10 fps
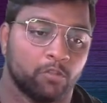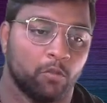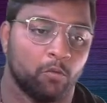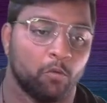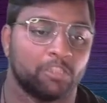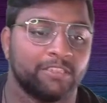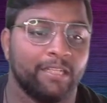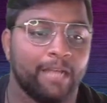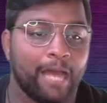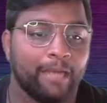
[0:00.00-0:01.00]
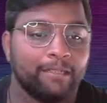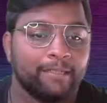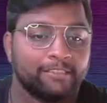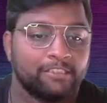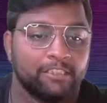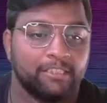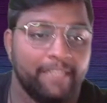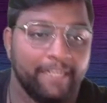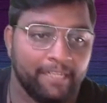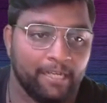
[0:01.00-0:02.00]
So original
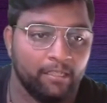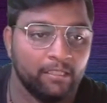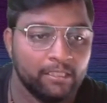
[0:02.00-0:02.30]
unclustered data.